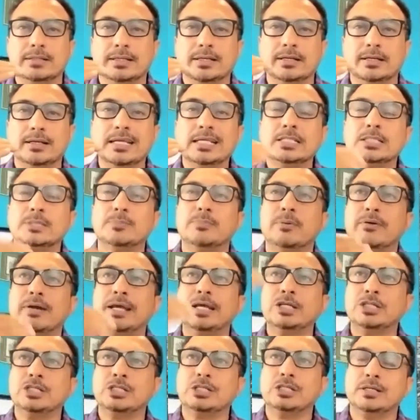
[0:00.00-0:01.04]
Their
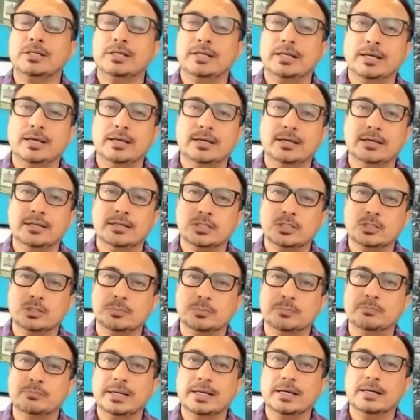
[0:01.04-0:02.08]
inspiration is to
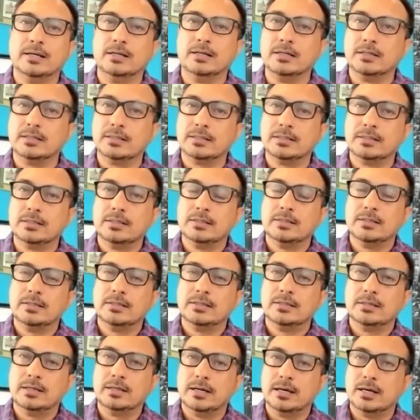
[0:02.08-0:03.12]
build
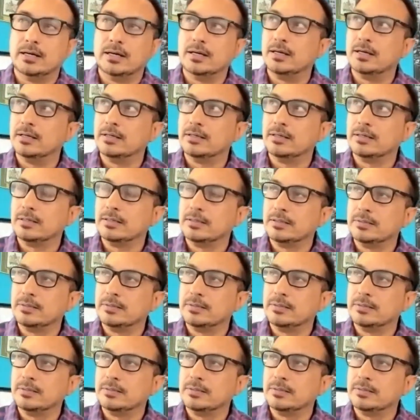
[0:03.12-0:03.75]
a